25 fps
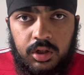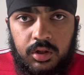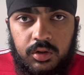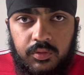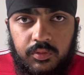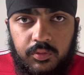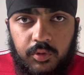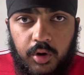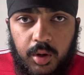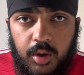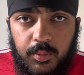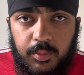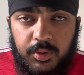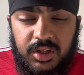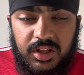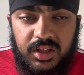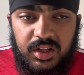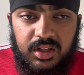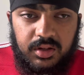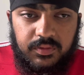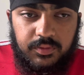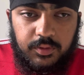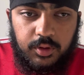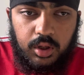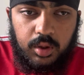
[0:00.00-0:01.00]
Right, buddy, in
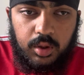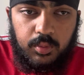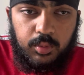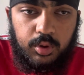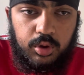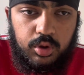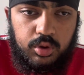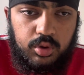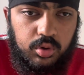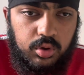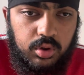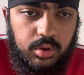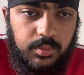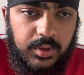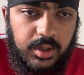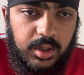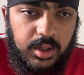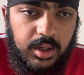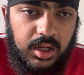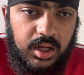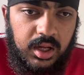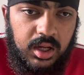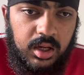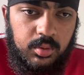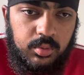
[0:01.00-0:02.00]
this video I want to talk about
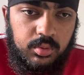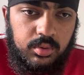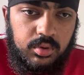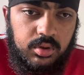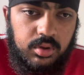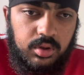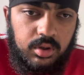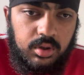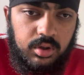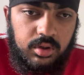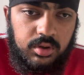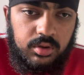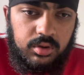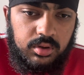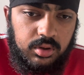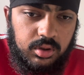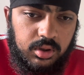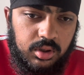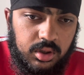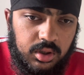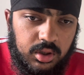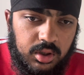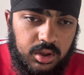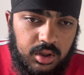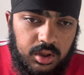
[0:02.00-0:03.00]
how does
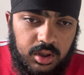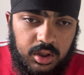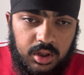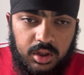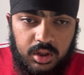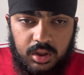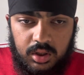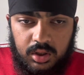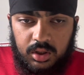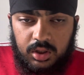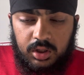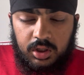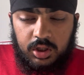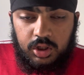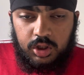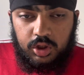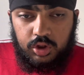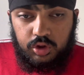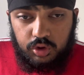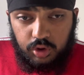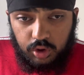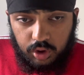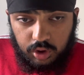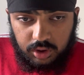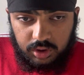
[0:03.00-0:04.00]

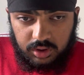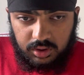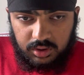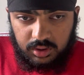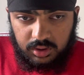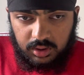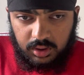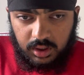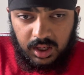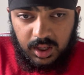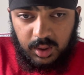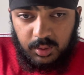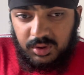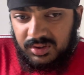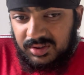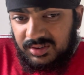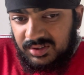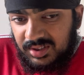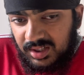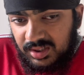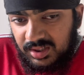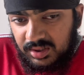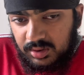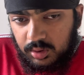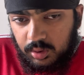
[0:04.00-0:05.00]

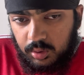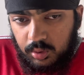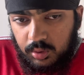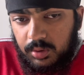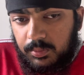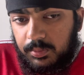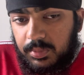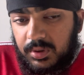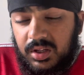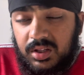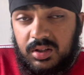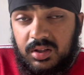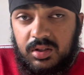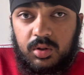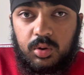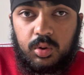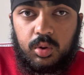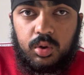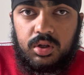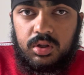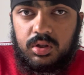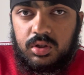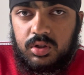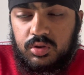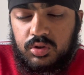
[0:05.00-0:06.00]
Sesko compare to
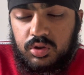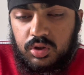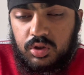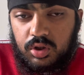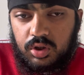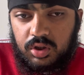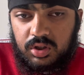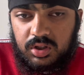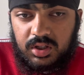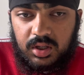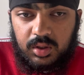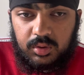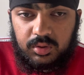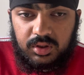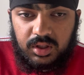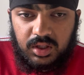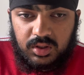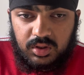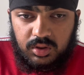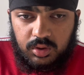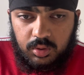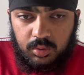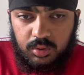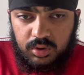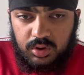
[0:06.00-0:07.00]
Hojlund and Zirkzee. Now,
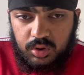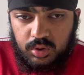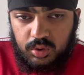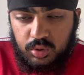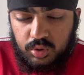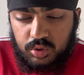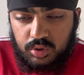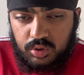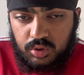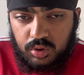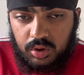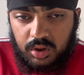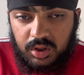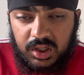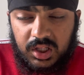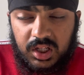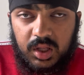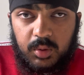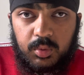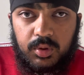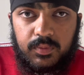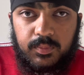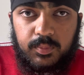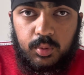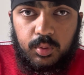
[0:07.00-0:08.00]
Sesko is the new striker that
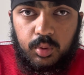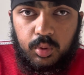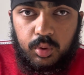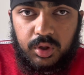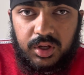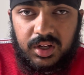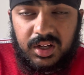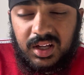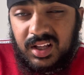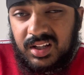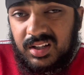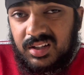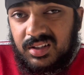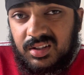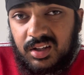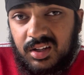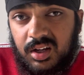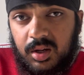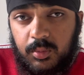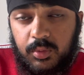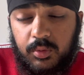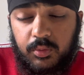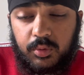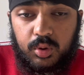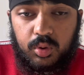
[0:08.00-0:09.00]
we brought in at the
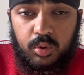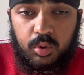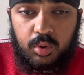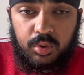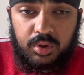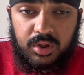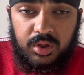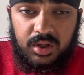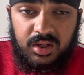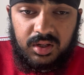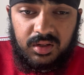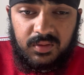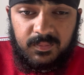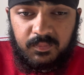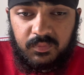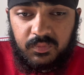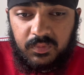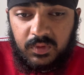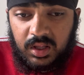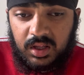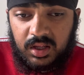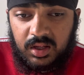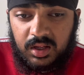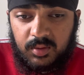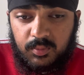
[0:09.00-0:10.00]
time of recording.
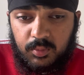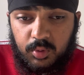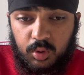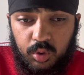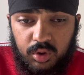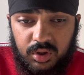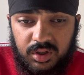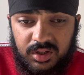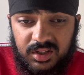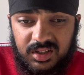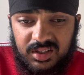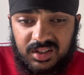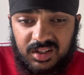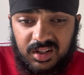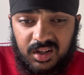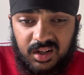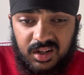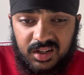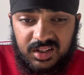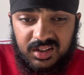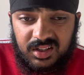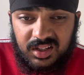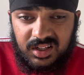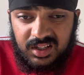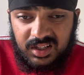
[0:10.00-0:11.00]
Hojlund is
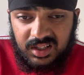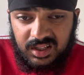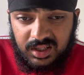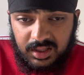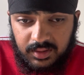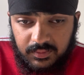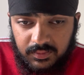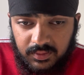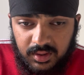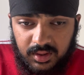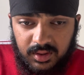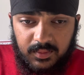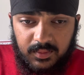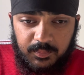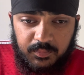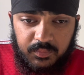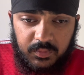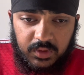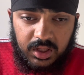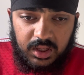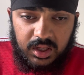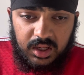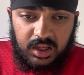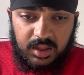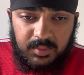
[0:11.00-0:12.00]
likely to leave.
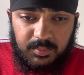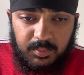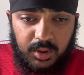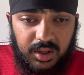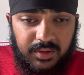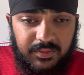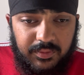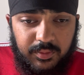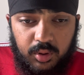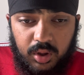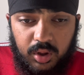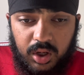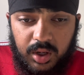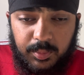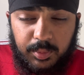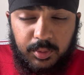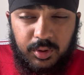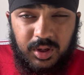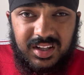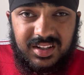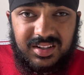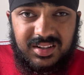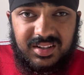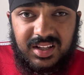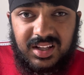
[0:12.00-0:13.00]
But I thought I'd put
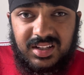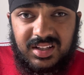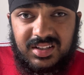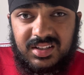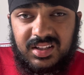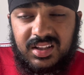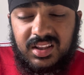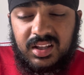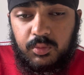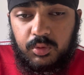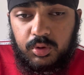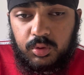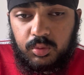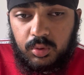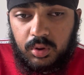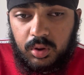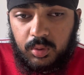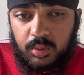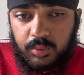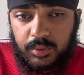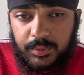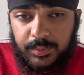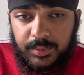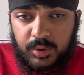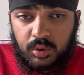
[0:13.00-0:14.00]
his stats in there as well.
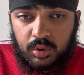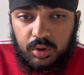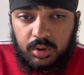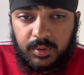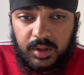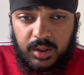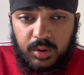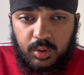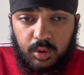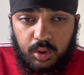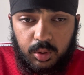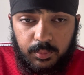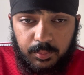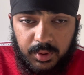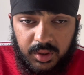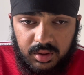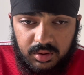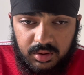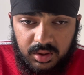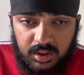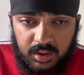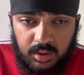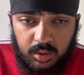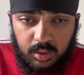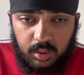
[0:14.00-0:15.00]
We'll be talking about
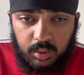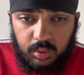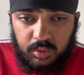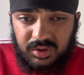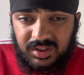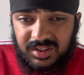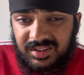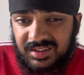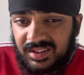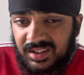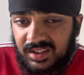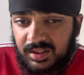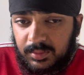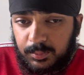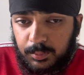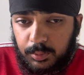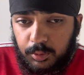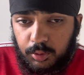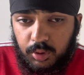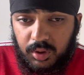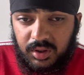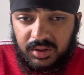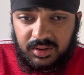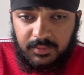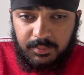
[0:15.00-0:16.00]
non-penalty goals, assists,
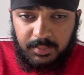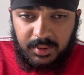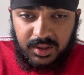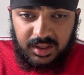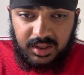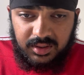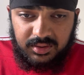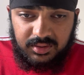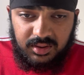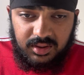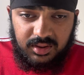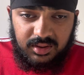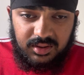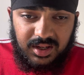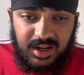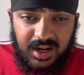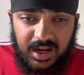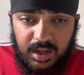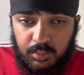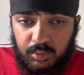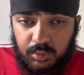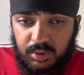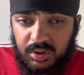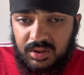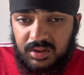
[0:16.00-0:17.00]
progressive passes,
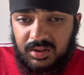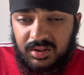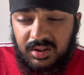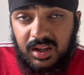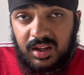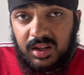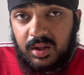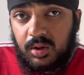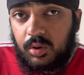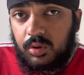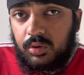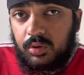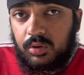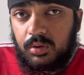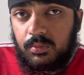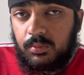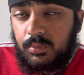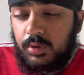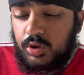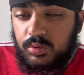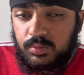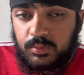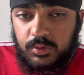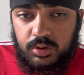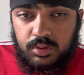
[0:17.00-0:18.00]
carries, take-ons, and
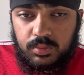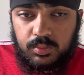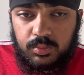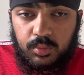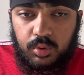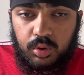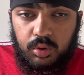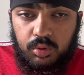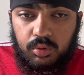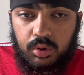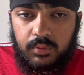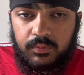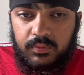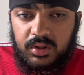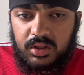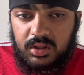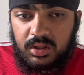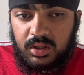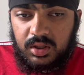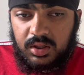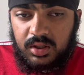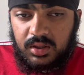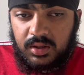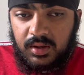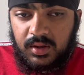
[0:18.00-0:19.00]
much, much more.
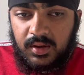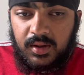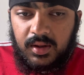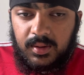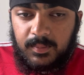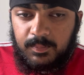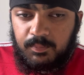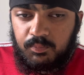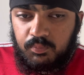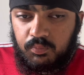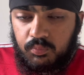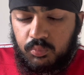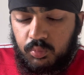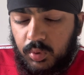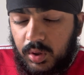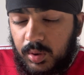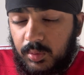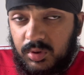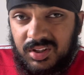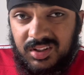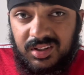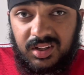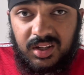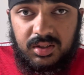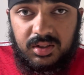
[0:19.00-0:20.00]
Obviously, when
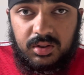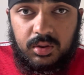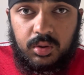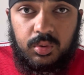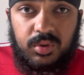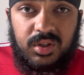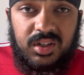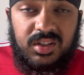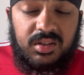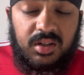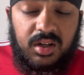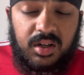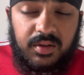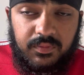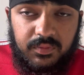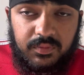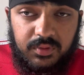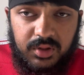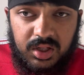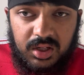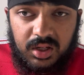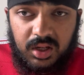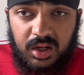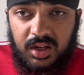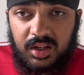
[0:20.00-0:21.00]
Sesko did sign for
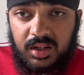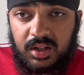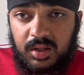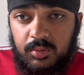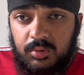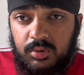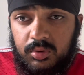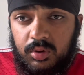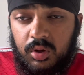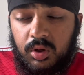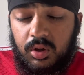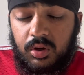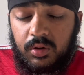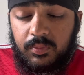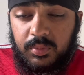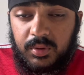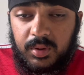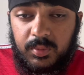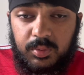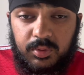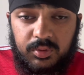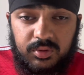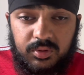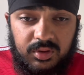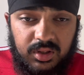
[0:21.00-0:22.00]
United, there was a lot of
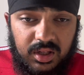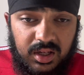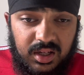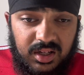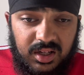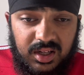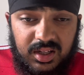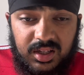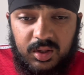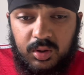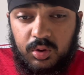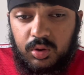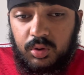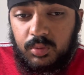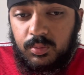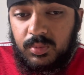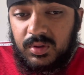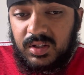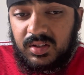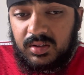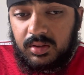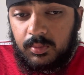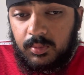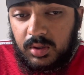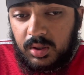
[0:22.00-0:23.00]
people saying that he could be a
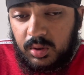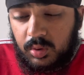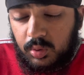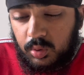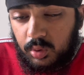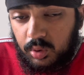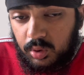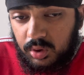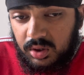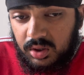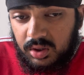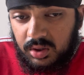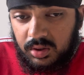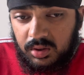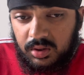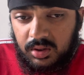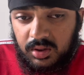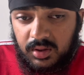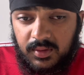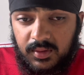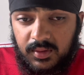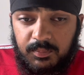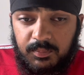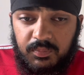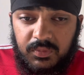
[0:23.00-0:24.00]
similar Hojlund,
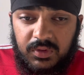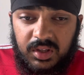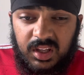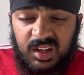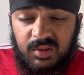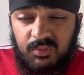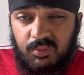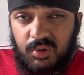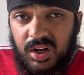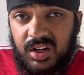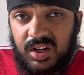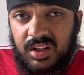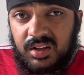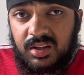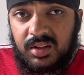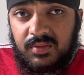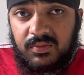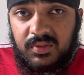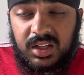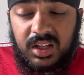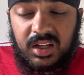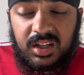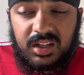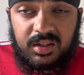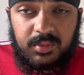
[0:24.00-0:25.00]

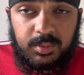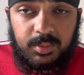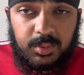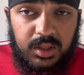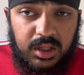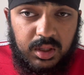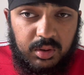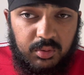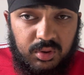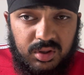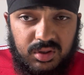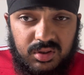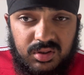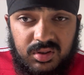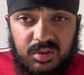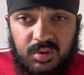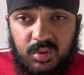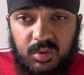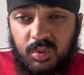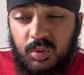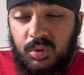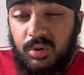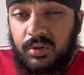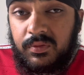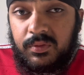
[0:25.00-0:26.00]
relatively inexperienced,
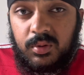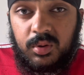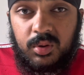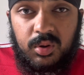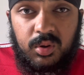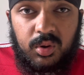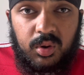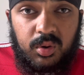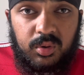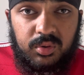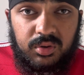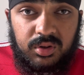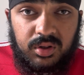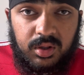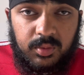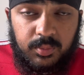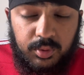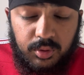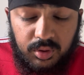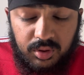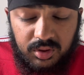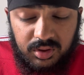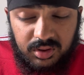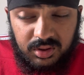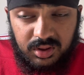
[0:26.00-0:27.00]
scored a few goals in the
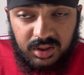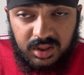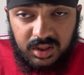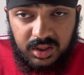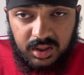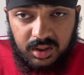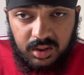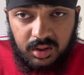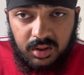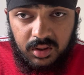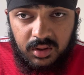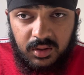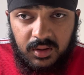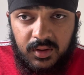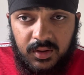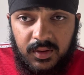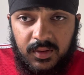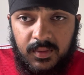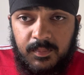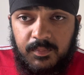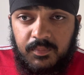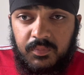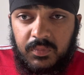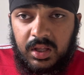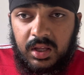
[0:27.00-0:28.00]
Bundesliga.
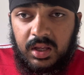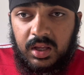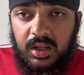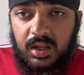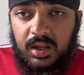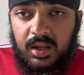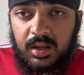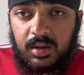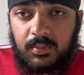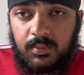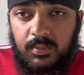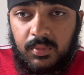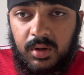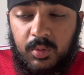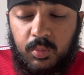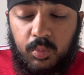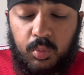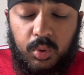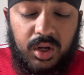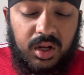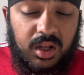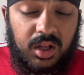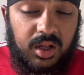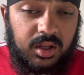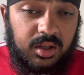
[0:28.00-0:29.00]
And
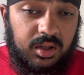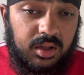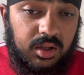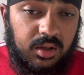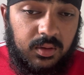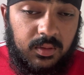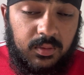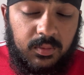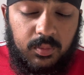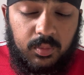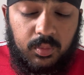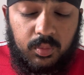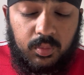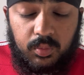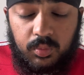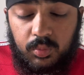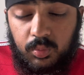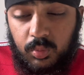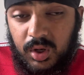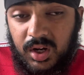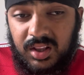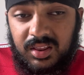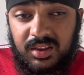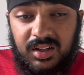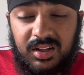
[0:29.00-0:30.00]
what
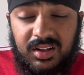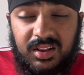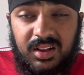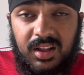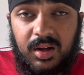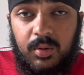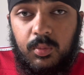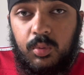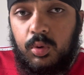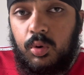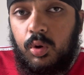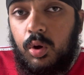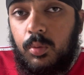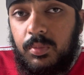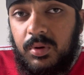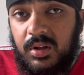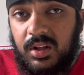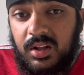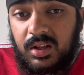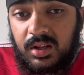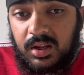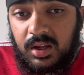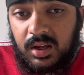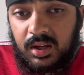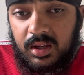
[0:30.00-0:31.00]
I think that will not be
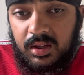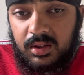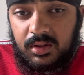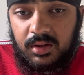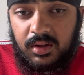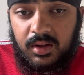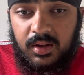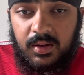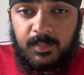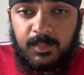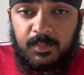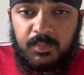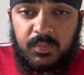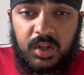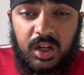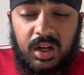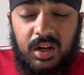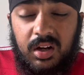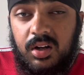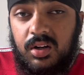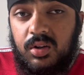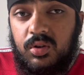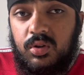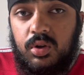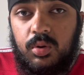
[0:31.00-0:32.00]
the case, I
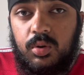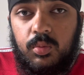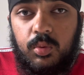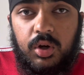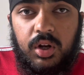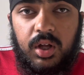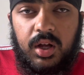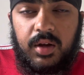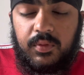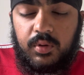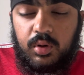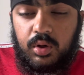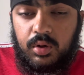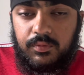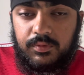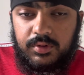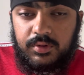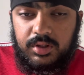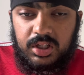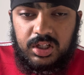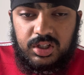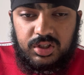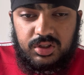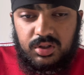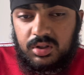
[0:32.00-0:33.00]
kind of do want to have a
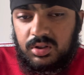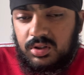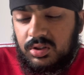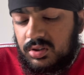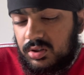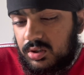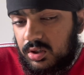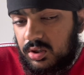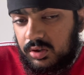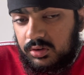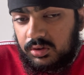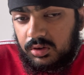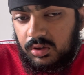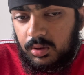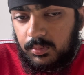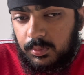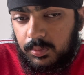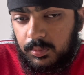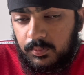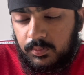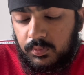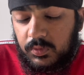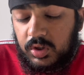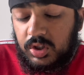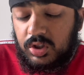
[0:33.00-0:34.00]
conversation and
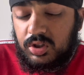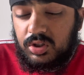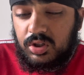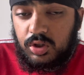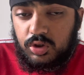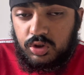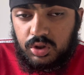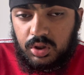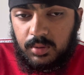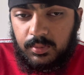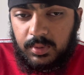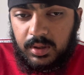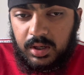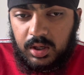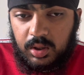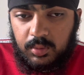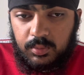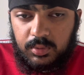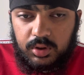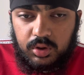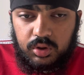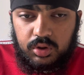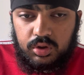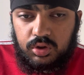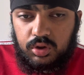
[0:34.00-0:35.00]
discussion about,
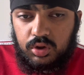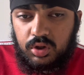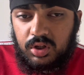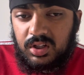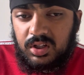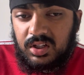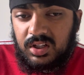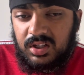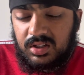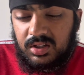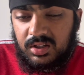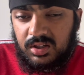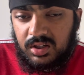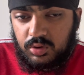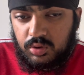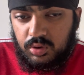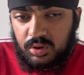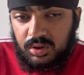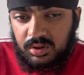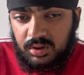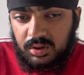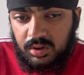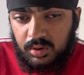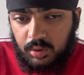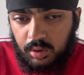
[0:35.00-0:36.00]
because it certainly is an
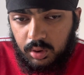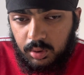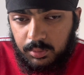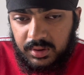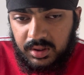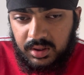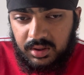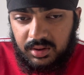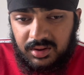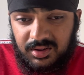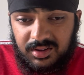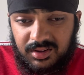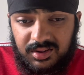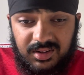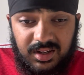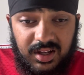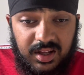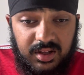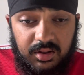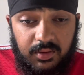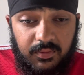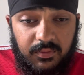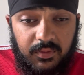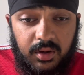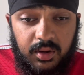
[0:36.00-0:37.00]
interesting topic. The
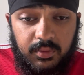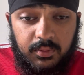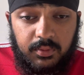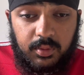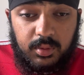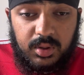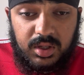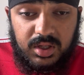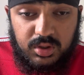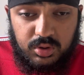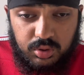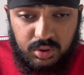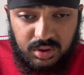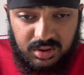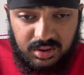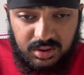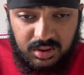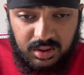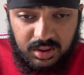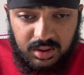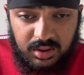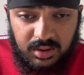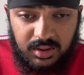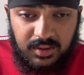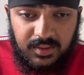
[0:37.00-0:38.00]
stats are very, very
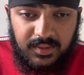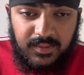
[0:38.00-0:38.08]
interesting.